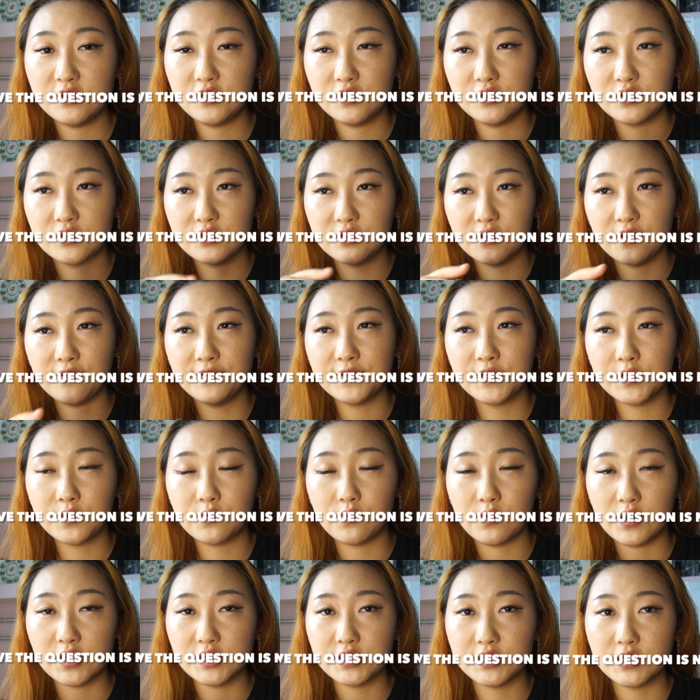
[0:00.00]
to solve the
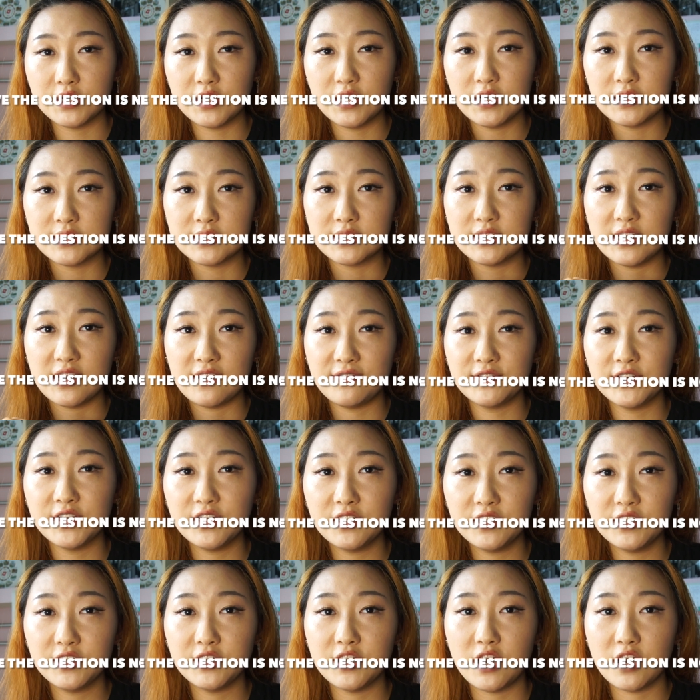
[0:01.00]
question is
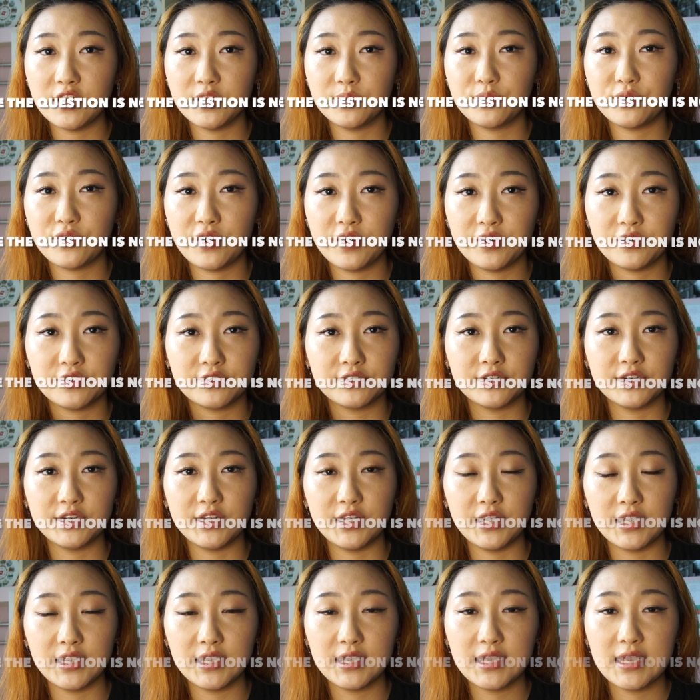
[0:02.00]
definitely not a
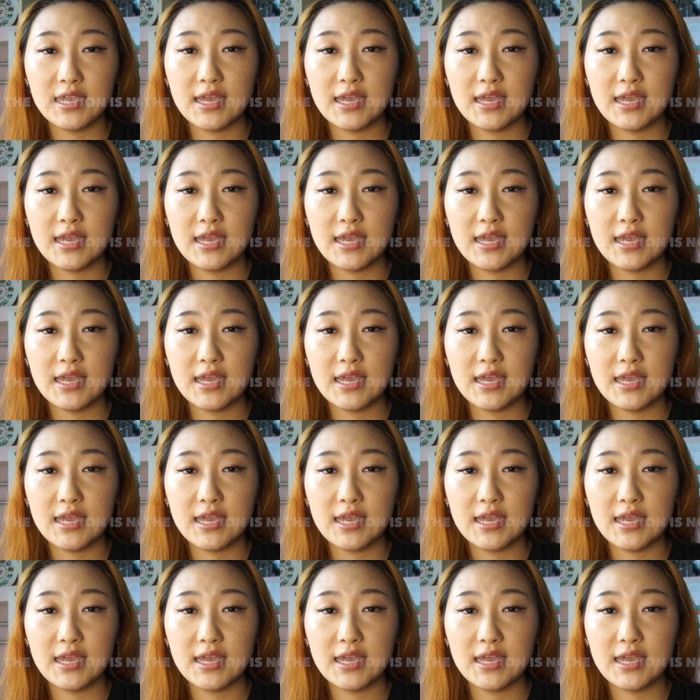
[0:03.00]
priority.